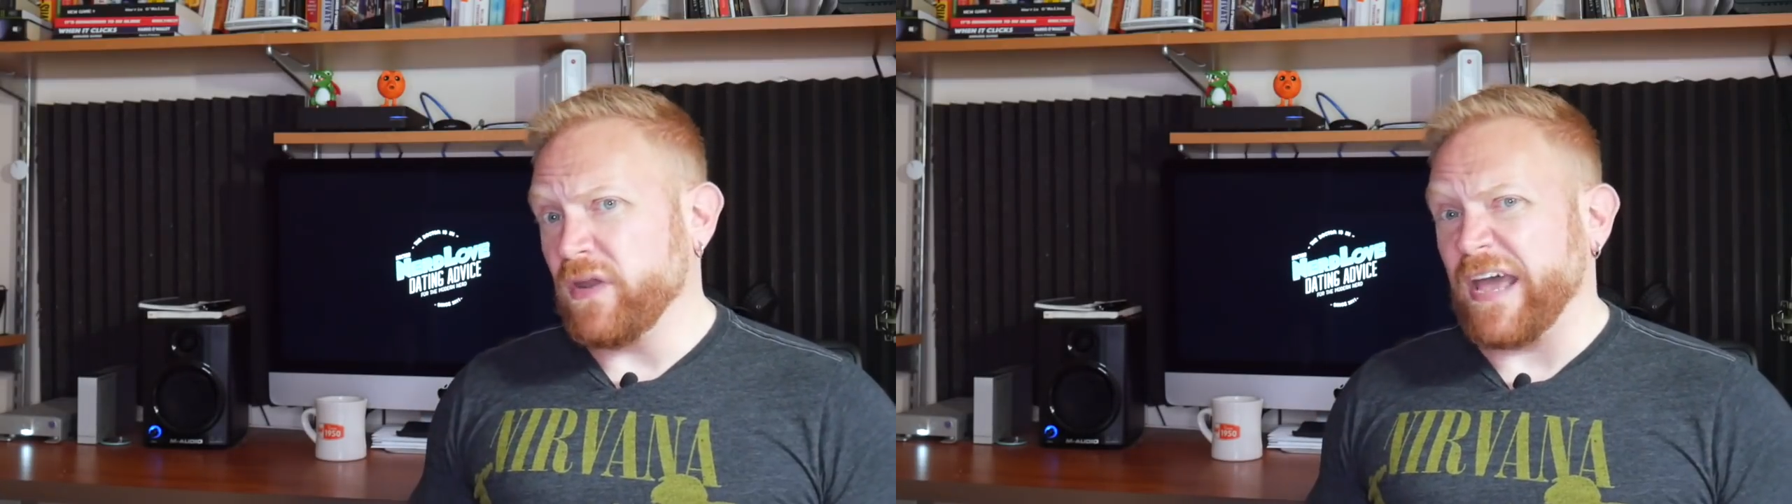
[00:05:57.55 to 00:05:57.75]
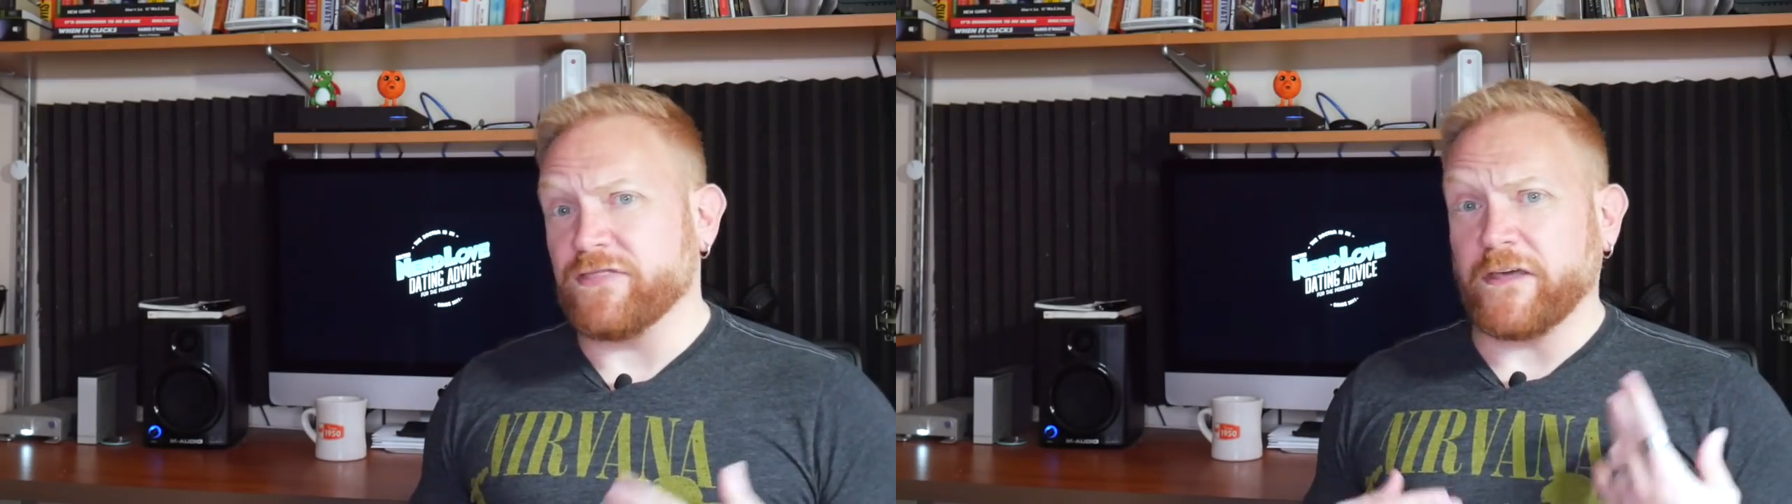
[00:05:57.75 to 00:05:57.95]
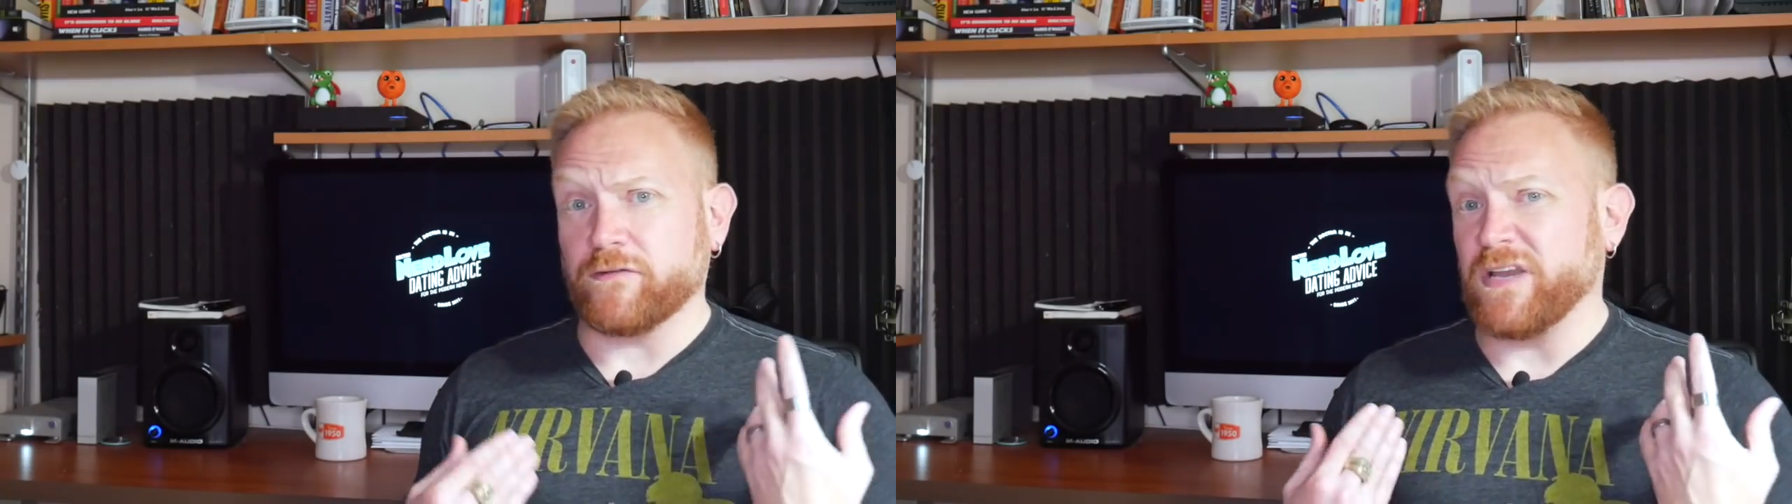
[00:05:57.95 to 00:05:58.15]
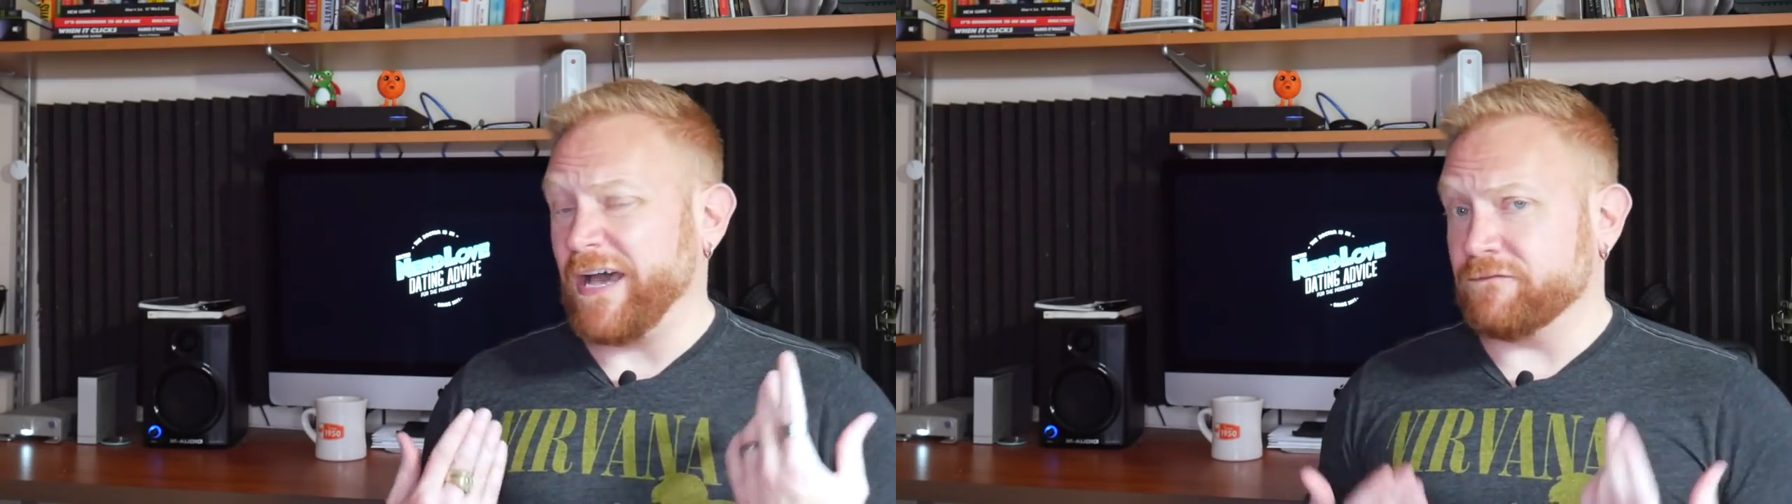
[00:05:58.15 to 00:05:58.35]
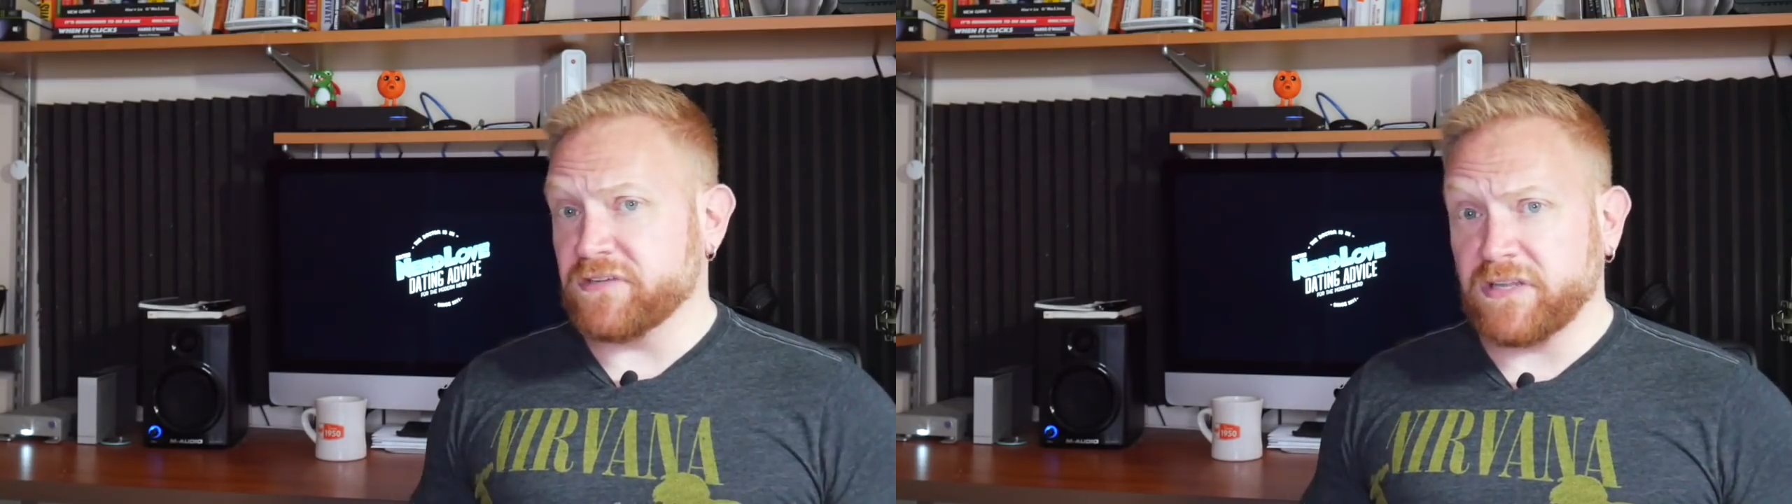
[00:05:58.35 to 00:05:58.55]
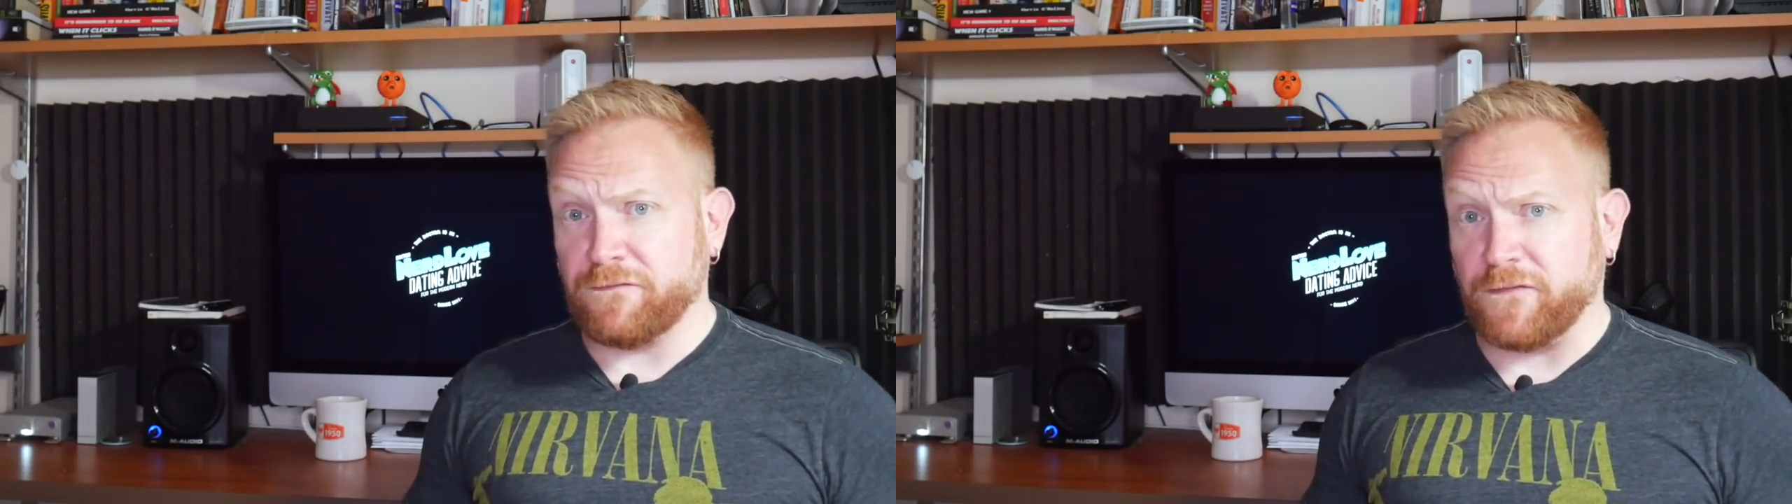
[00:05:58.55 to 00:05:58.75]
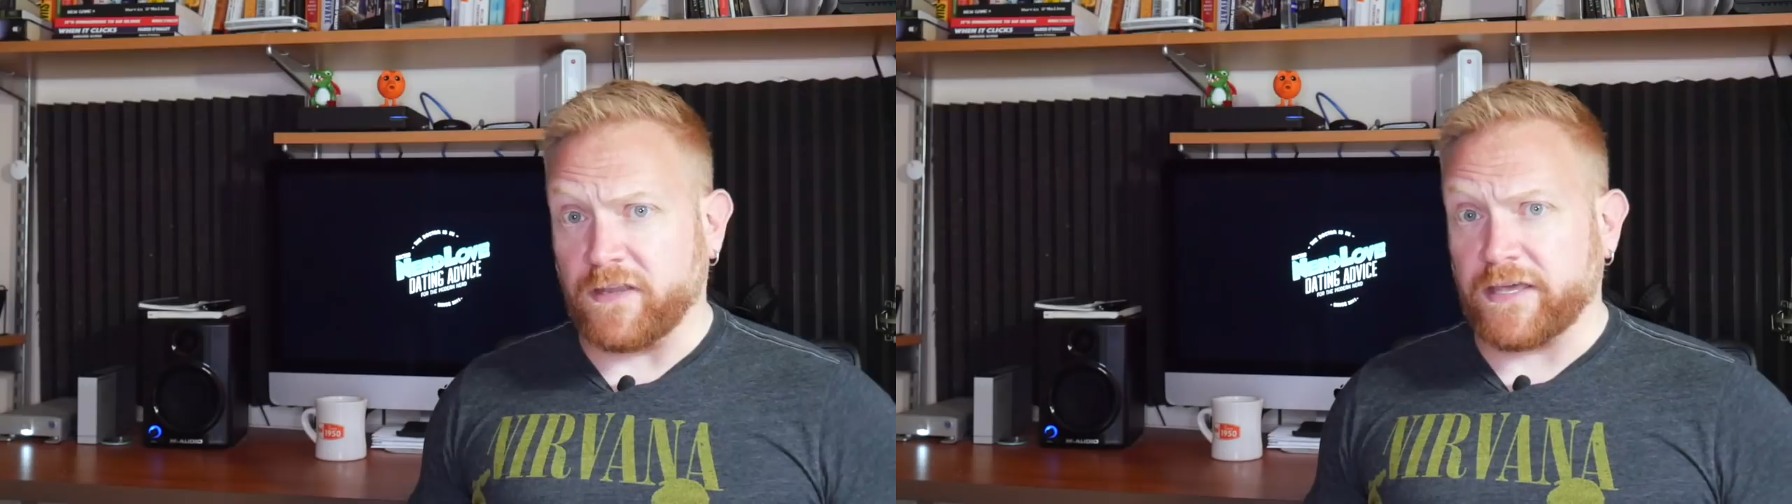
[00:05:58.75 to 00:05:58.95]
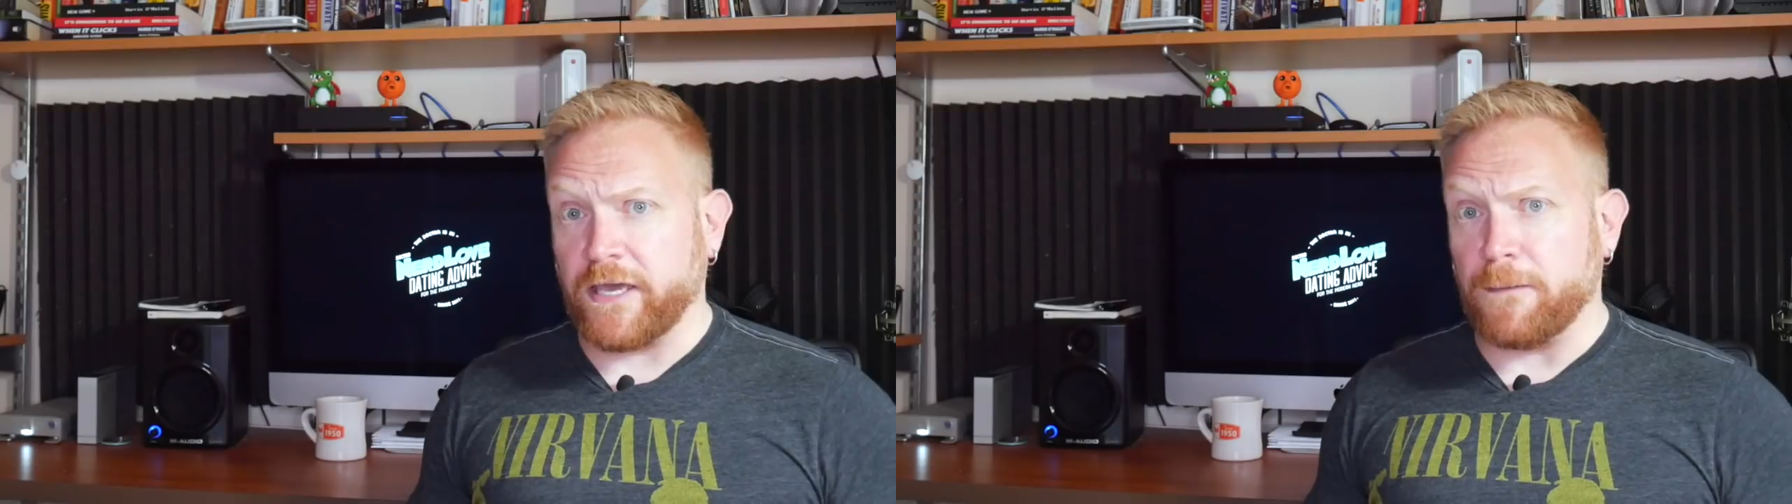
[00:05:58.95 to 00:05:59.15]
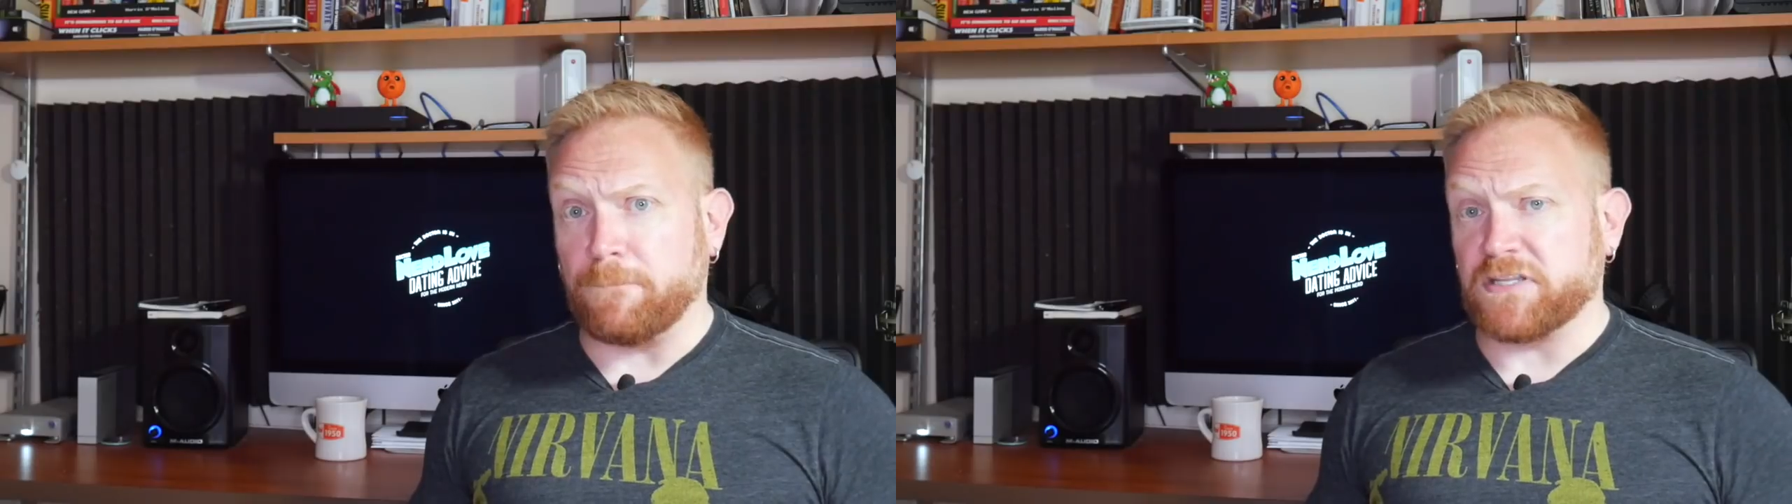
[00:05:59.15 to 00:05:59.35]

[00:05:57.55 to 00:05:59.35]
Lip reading: and they're not really feeling it,